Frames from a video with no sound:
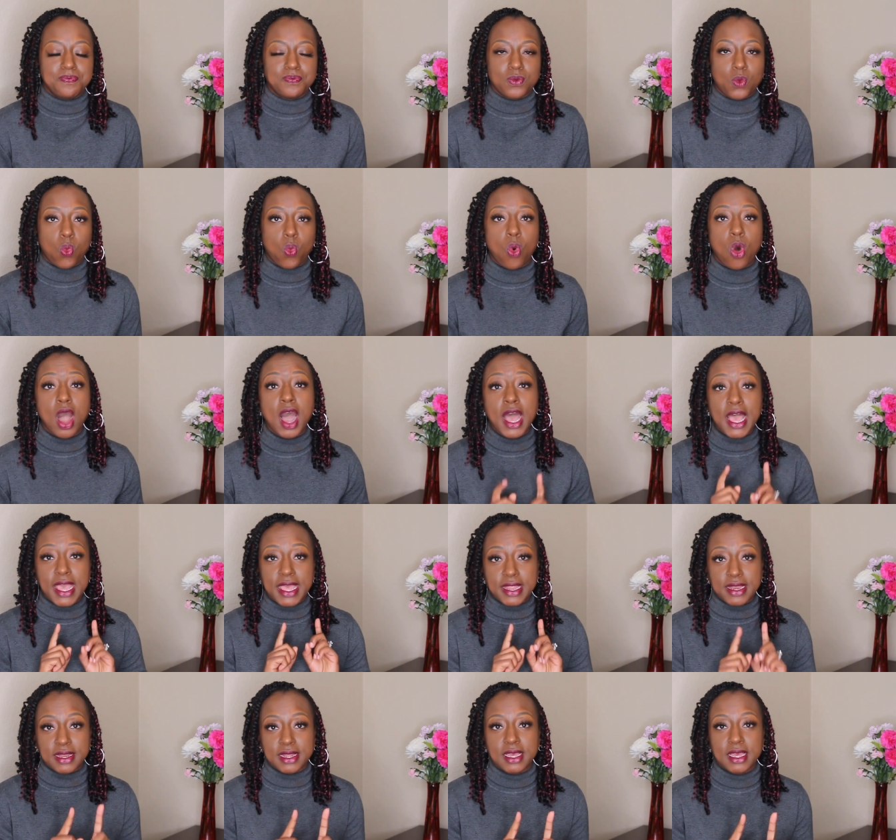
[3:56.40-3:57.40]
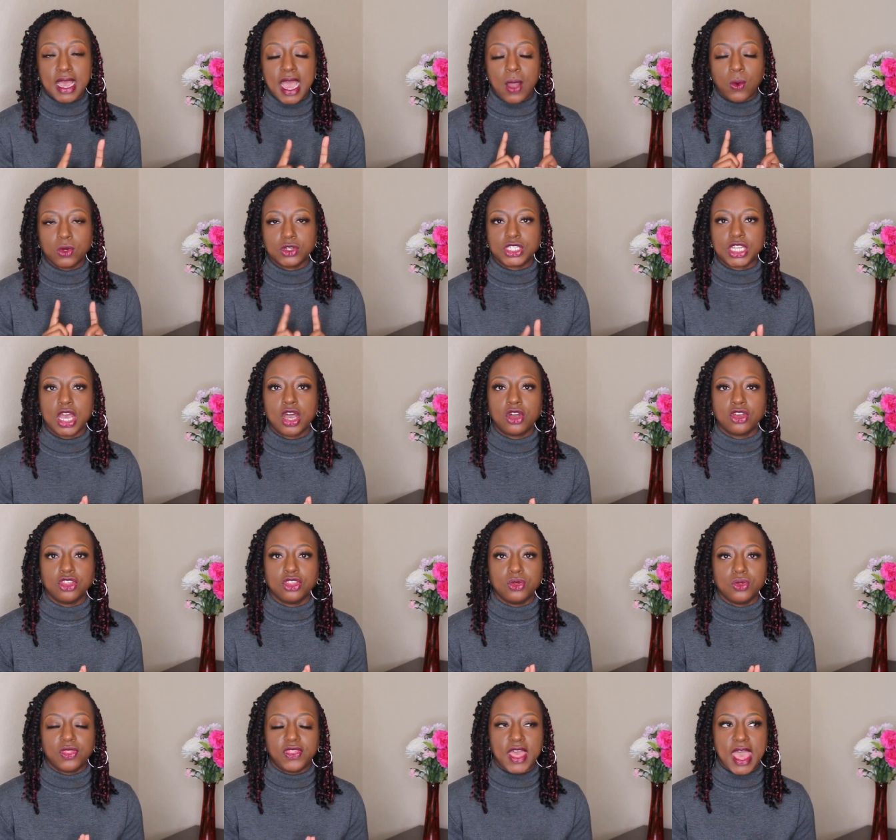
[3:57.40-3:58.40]
One, I will tell
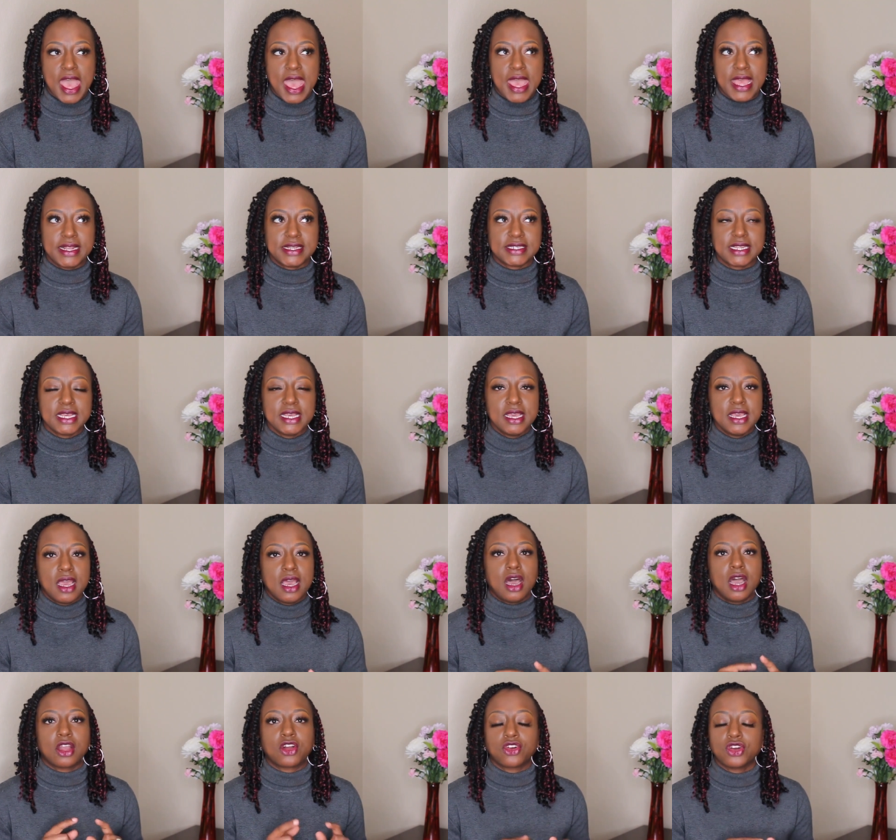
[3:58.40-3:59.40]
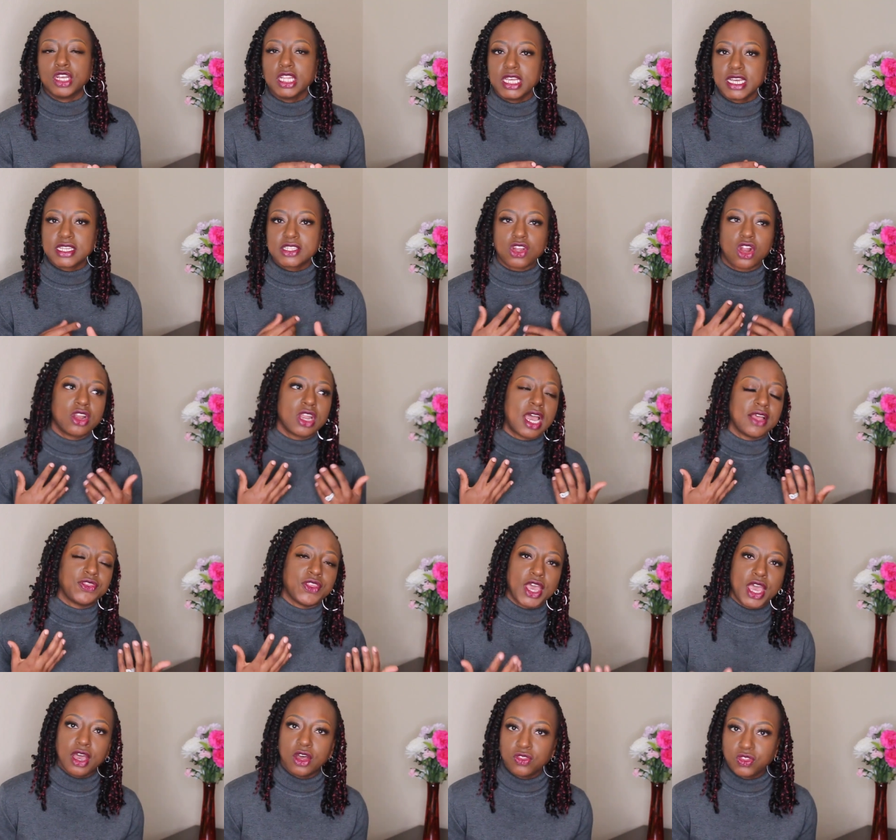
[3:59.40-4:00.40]
you that acrylics are not
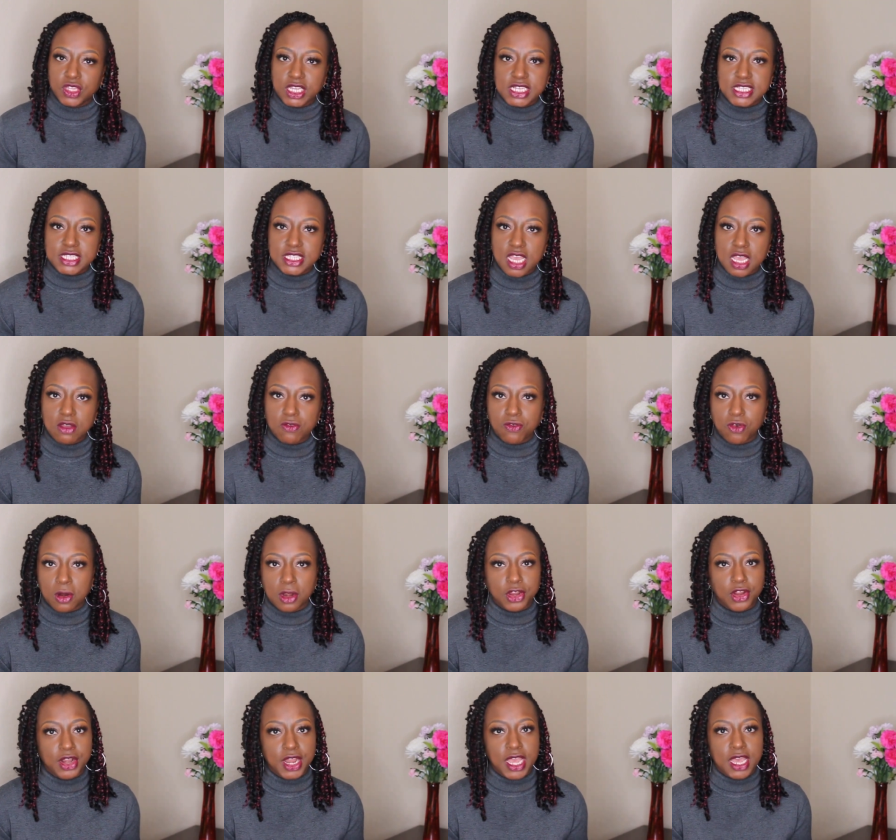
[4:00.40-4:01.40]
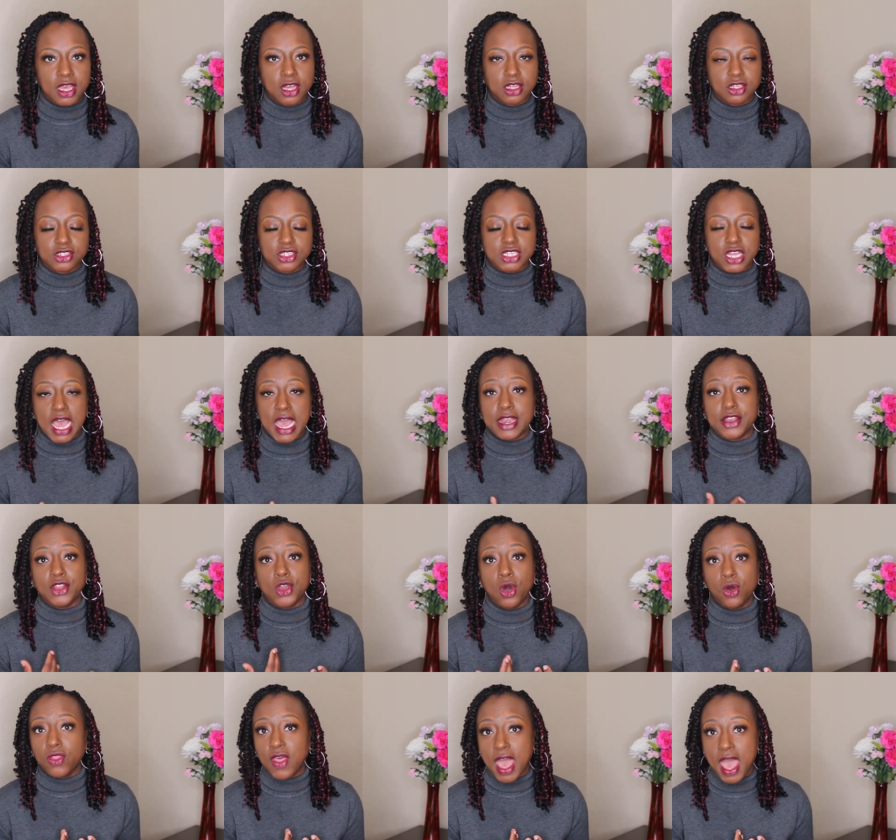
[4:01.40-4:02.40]
the healthiest thing for your nails. I
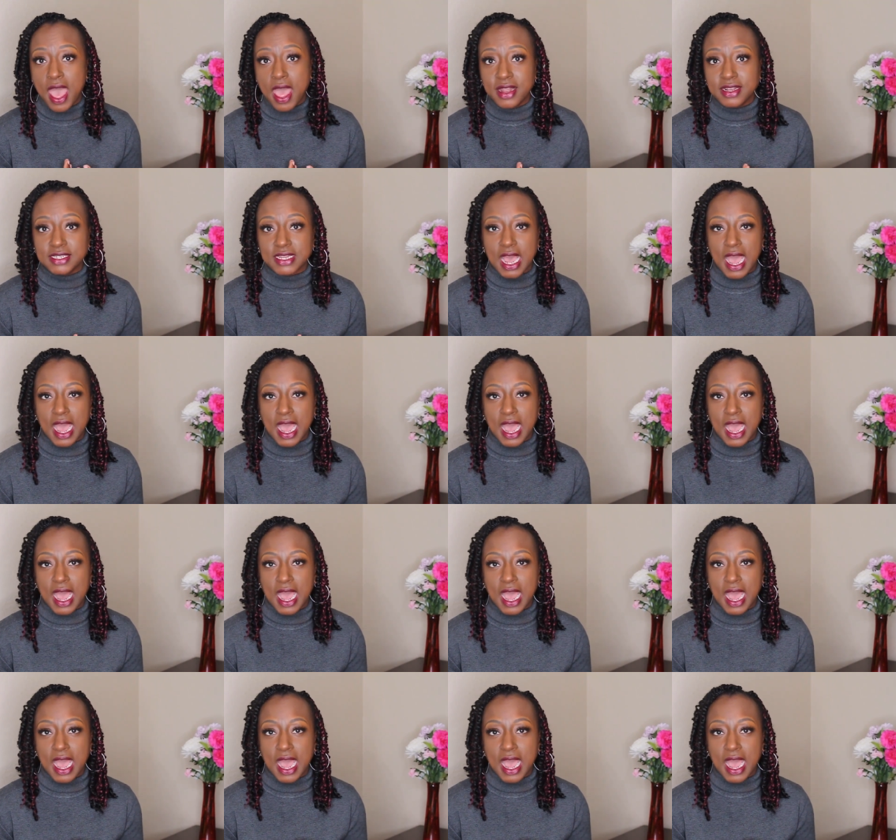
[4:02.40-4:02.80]
know that.